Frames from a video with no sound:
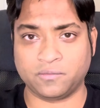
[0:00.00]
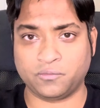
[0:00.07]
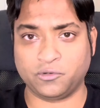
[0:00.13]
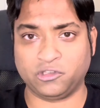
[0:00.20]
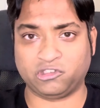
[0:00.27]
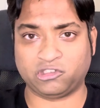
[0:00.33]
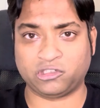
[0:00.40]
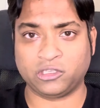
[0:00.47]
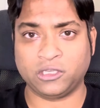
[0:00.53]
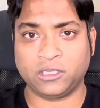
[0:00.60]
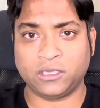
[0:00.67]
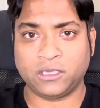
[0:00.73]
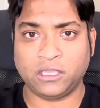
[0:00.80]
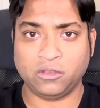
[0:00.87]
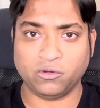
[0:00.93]
which
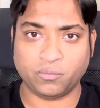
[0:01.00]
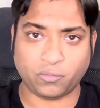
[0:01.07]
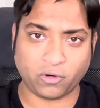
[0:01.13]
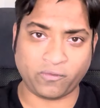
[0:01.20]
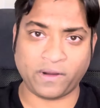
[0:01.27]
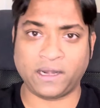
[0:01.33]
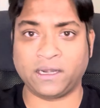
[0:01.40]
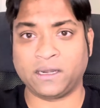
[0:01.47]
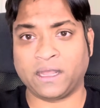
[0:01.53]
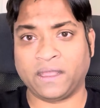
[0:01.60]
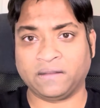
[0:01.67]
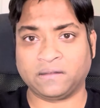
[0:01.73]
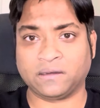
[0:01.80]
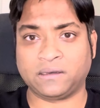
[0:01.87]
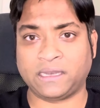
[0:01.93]
you provided
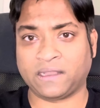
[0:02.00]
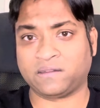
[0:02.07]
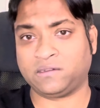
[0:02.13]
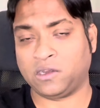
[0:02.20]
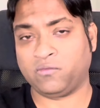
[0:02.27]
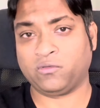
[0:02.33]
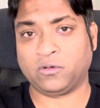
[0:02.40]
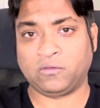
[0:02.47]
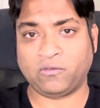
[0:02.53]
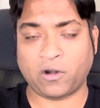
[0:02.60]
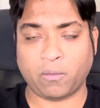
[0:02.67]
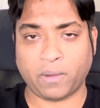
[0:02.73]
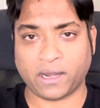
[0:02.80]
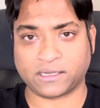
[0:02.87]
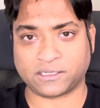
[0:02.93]
as a text input
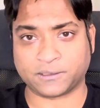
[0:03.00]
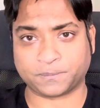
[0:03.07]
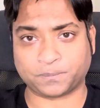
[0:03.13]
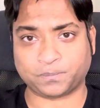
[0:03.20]
format.